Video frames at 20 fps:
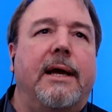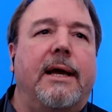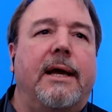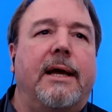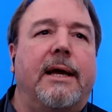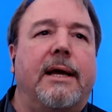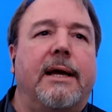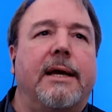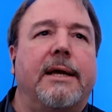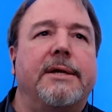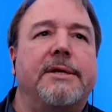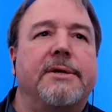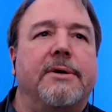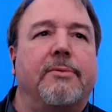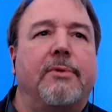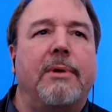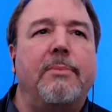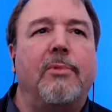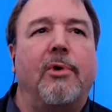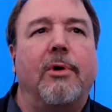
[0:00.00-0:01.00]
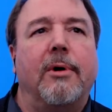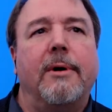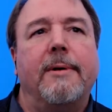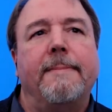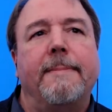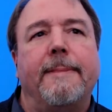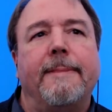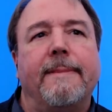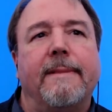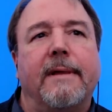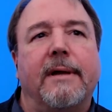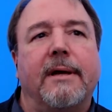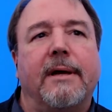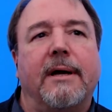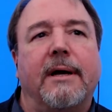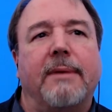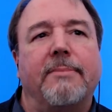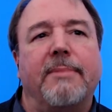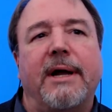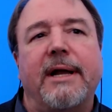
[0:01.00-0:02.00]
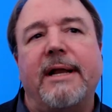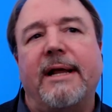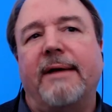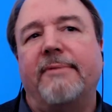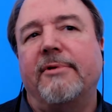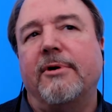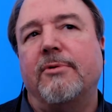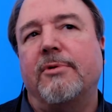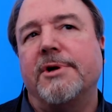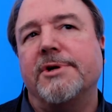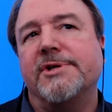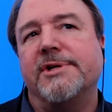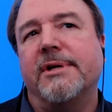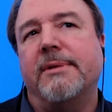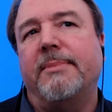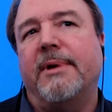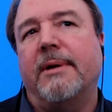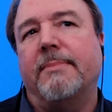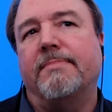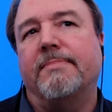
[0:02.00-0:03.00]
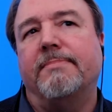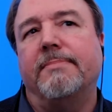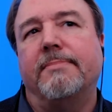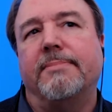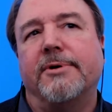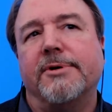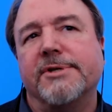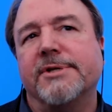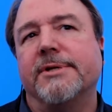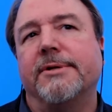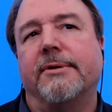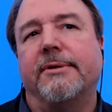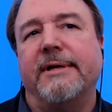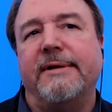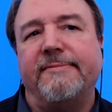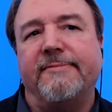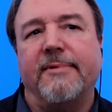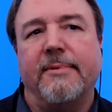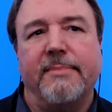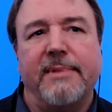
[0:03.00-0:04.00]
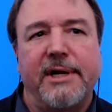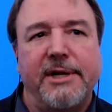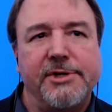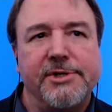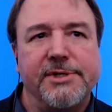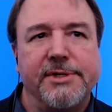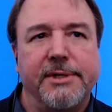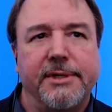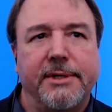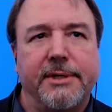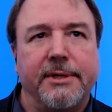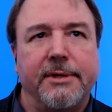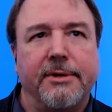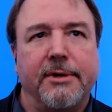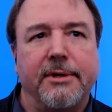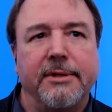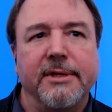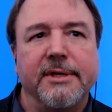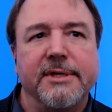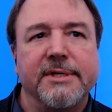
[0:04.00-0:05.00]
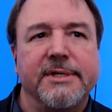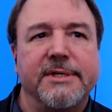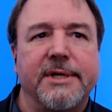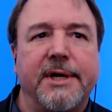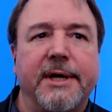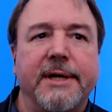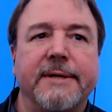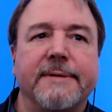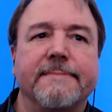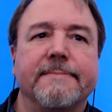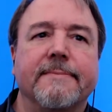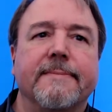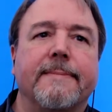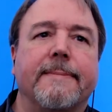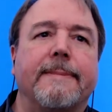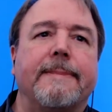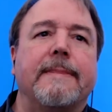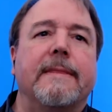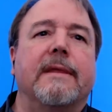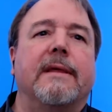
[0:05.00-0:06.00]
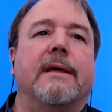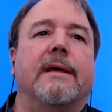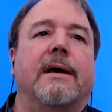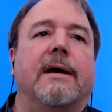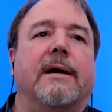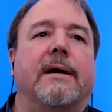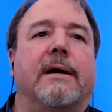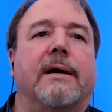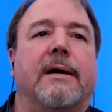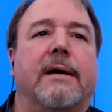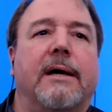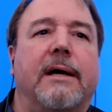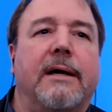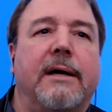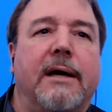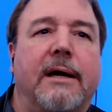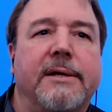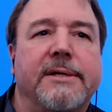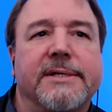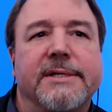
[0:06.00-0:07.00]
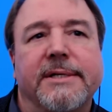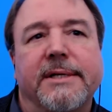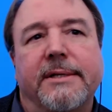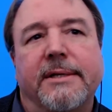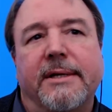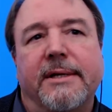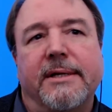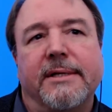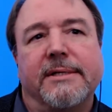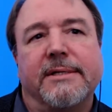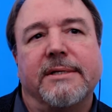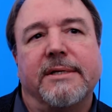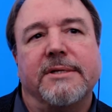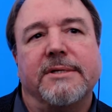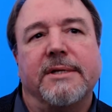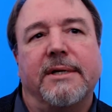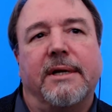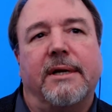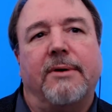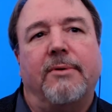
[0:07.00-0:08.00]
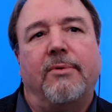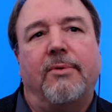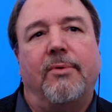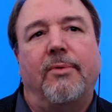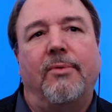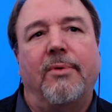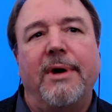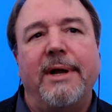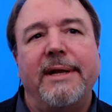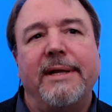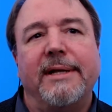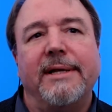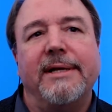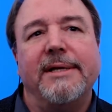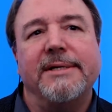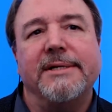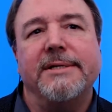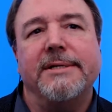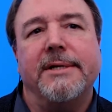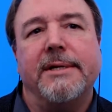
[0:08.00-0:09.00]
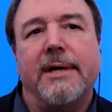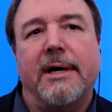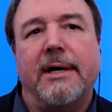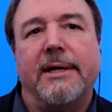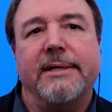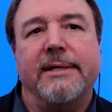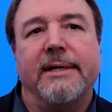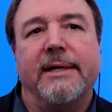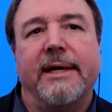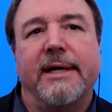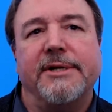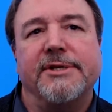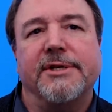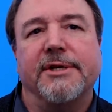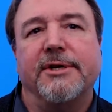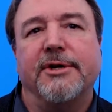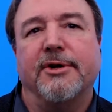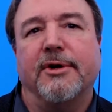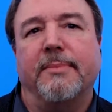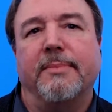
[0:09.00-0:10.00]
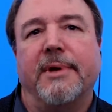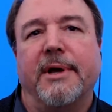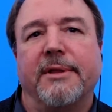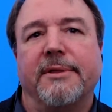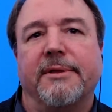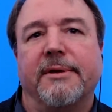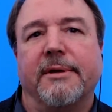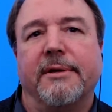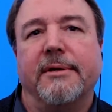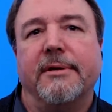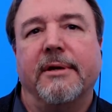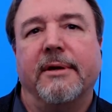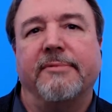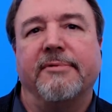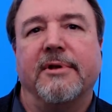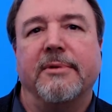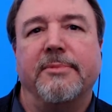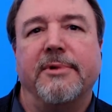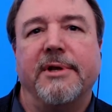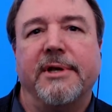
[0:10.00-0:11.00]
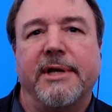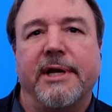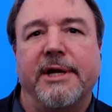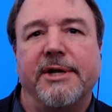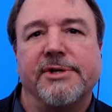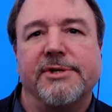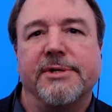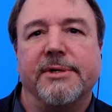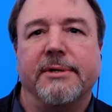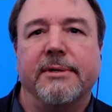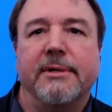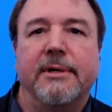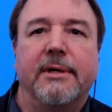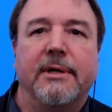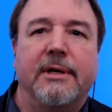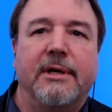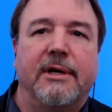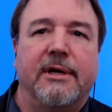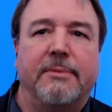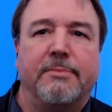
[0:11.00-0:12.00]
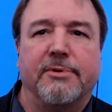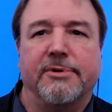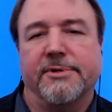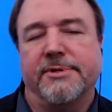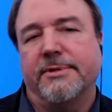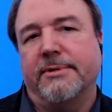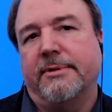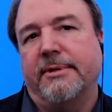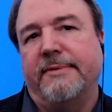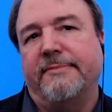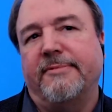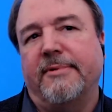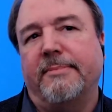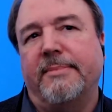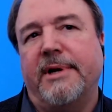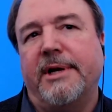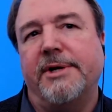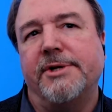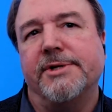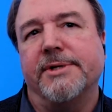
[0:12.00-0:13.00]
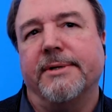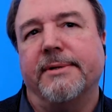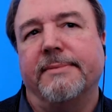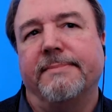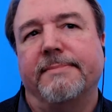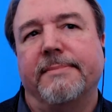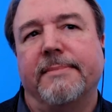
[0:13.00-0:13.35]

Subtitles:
And one more, I might have a question about personal information. And on this site, I see that it says, what is not a secure method of communication of personal information?